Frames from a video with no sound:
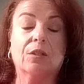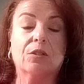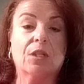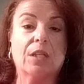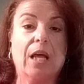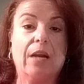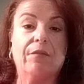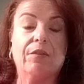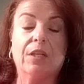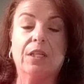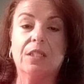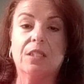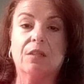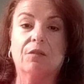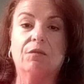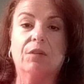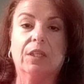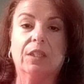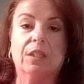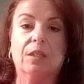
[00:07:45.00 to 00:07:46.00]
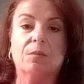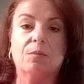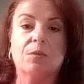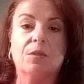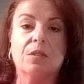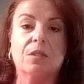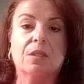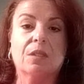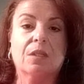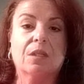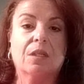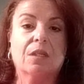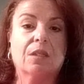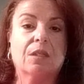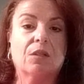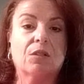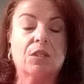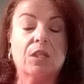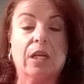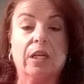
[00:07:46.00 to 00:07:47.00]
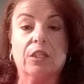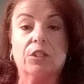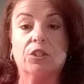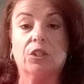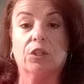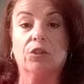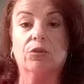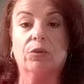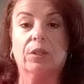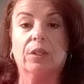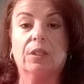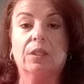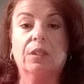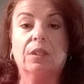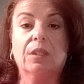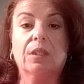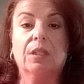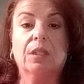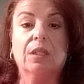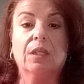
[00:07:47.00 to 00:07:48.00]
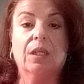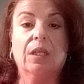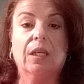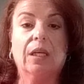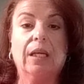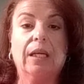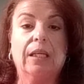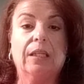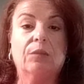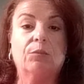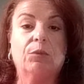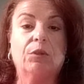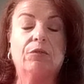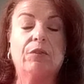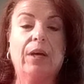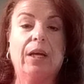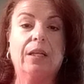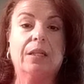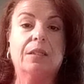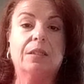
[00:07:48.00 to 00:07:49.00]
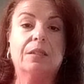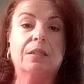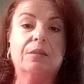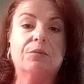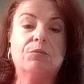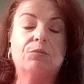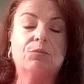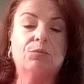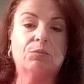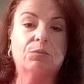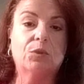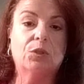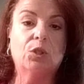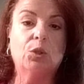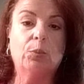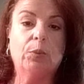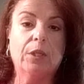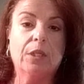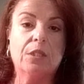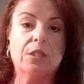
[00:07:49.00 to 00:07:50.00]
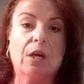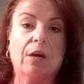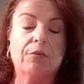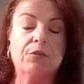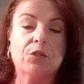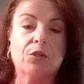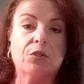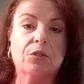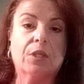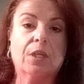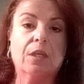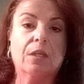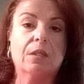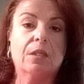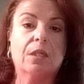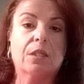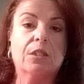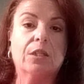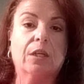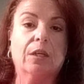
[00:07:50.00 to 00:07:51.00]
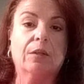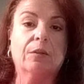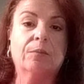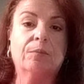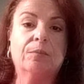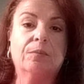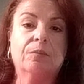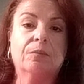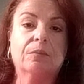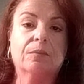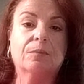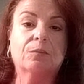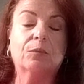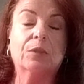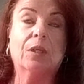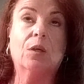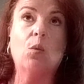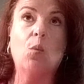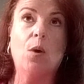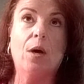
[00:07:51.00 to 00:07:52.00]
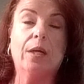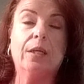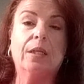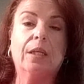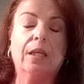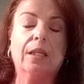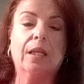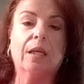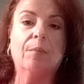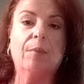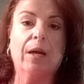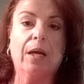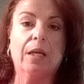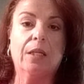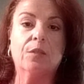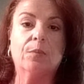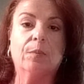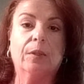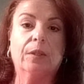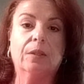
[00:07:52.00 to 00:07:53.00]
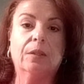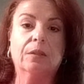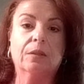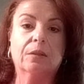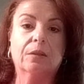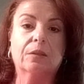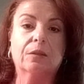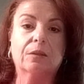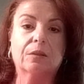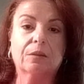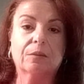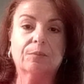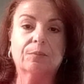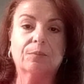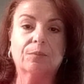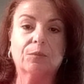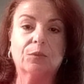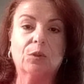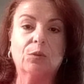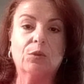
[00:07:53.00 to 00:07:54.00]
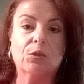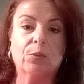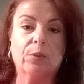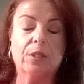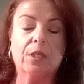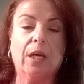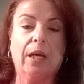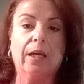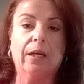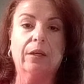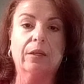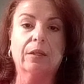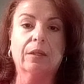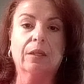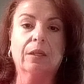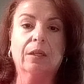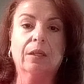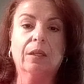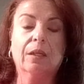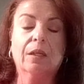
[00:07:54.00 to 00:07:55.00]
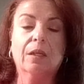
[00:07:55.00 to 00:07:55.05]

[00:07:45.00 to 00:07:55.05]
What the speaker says: there's a lot of innocent victims, there's a lot of children, and we've had 2 police officers killed this year. Well, 1, and then my husband, who is retired.